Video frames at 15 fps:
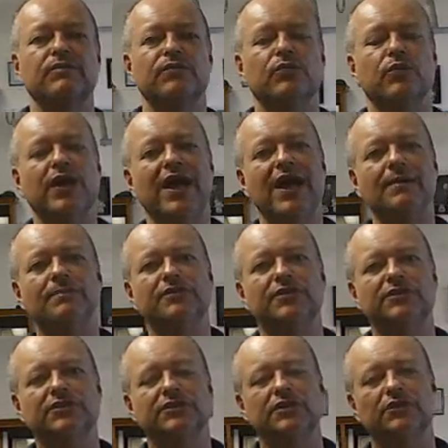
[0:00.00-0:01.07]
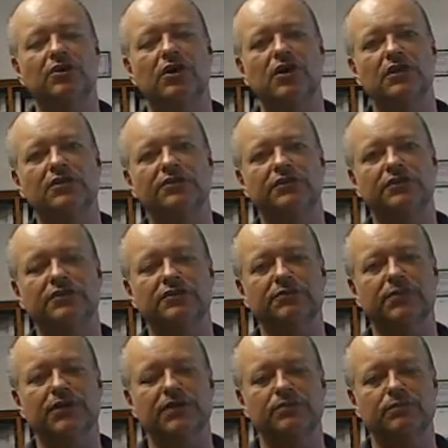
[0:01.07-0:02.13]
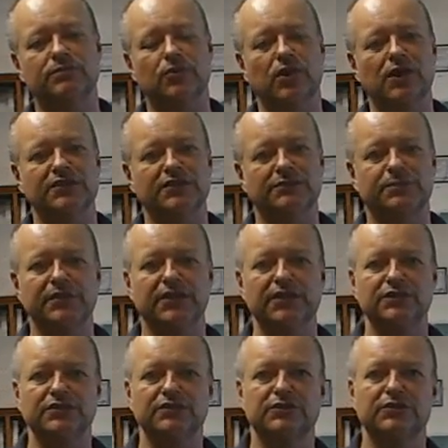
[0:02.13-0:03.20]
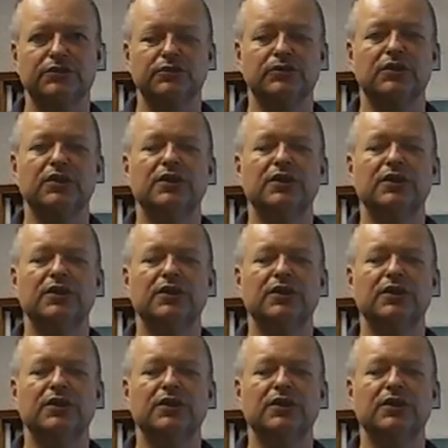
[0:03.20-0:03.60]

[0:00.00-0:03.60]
What happens is the dog's decision-making process begins to